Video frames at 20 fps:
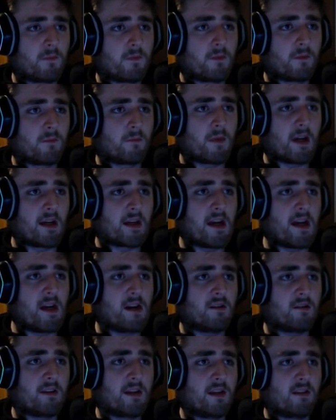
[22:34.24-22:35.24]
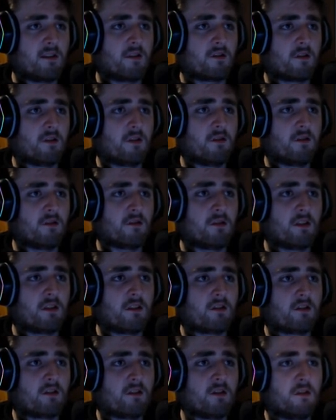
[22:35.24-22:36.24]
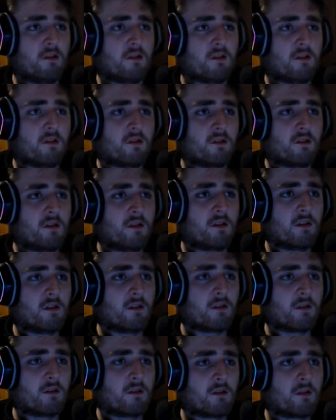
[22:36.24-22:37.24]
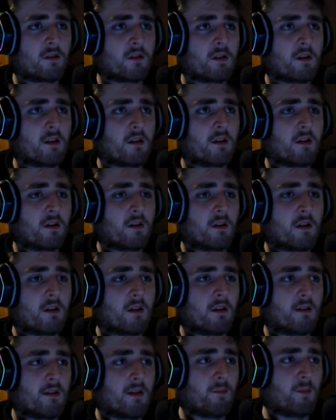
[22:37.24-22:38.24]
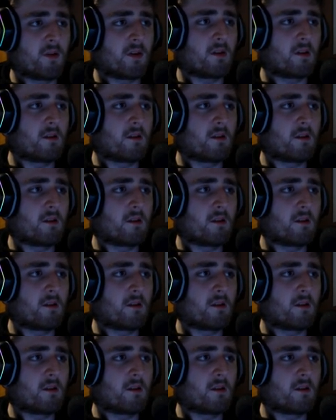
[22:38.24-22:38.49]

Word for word: My god, get the slugs, get the slugs. Epic.